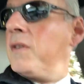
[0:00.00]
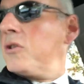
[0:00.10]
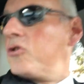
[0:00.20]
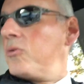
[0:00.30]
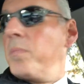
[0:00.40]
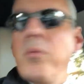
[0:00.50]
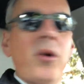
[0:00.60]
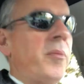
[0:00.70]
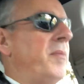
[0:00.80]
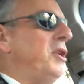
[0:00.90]
us
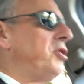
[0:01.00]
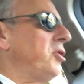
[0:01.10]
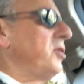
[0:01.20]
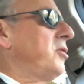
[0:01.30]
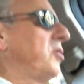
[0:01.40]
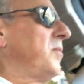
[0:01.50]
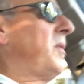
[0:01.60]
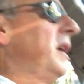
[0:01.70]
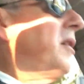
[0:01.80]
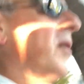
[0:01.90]
permission to
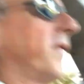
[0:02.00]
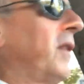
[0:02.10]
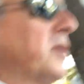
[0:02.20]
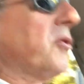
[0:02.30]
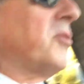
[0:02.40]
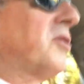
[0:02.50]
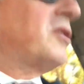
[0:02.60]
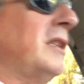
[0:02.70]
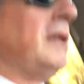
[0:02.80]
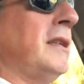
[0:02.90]
make our vessel
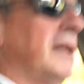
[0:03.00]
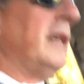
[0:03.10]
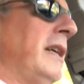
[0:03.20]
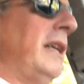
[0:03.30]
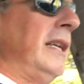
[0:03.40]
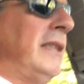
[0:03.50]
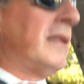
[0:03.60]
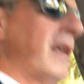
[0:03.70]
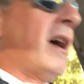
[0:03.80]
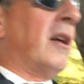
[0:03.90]
seen. Is
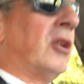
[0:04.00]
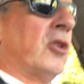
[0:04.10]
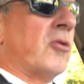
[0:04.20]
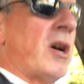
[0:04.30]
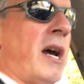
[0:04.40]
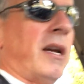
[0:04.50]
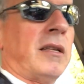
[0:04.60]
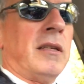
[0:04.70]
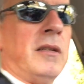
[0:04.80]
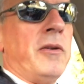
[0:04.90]
that correct?
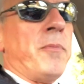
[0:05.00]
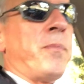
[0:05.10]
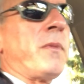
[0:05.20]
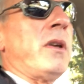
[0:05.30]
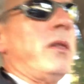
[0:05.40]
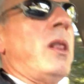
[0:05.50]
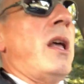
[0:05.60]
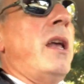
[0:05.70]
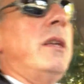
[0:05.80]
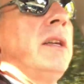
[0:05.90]

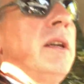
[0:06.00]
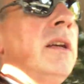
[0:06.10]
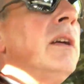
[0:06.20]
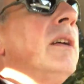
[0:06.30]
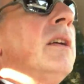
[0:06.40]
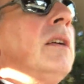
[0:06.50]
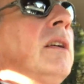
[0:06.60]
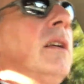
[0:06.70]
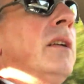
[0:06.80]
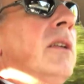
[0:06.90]
Like,
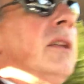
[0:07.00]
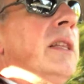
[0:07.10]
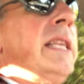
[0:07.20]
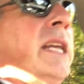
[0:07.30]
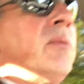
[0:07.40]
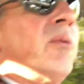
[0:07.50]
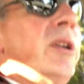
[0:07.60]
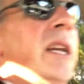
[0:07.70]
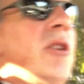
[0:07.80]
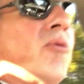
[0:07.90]
they
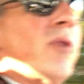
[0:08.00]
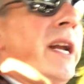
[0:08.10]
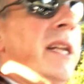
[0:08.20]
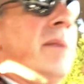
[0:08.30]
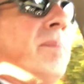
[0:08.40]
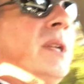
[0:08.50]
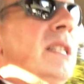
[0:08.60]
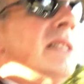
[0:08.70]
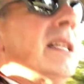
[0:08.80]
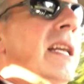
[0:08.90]
reiterate it, but
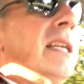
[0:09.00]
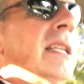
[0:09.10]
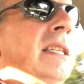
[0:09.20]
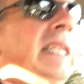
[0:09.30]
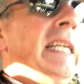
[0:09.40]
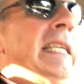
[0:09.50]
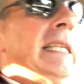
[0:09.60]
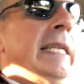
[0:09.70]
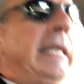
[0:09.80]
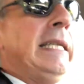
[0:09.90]
it's like in
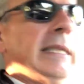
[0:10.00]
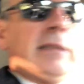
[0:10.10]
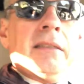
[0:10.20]
legalese,